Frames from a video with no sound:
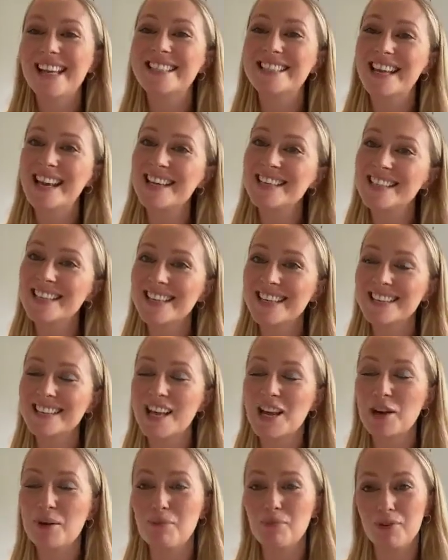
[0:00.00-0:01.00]
dating is
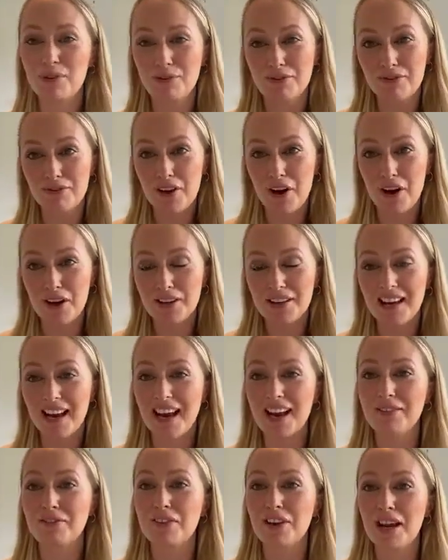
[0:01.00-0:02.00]
hopeful and fun,
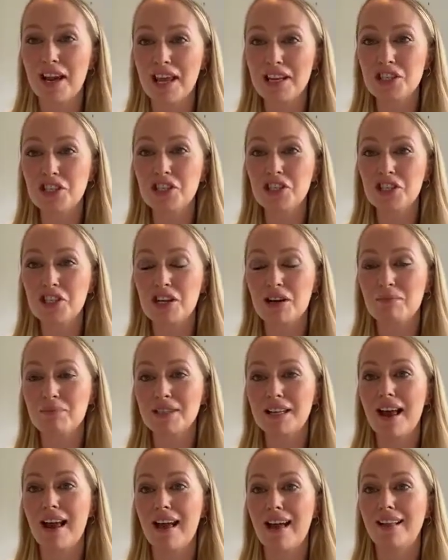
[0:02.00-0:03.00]
and relationships
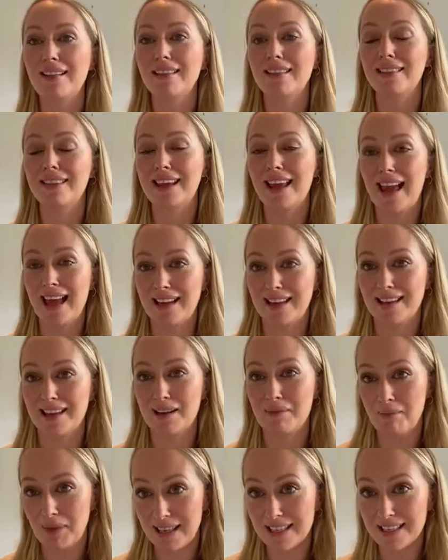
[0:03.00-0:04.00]
are healthy and
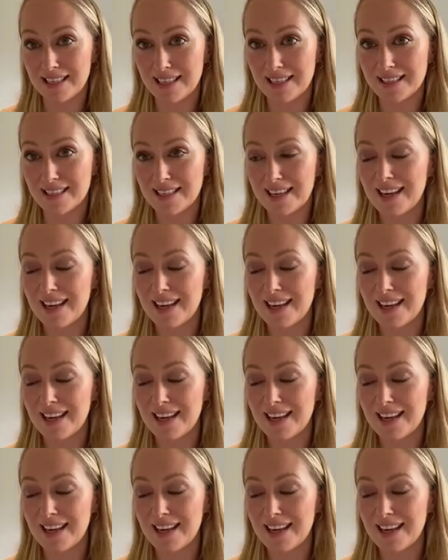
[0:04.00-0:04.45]
committed.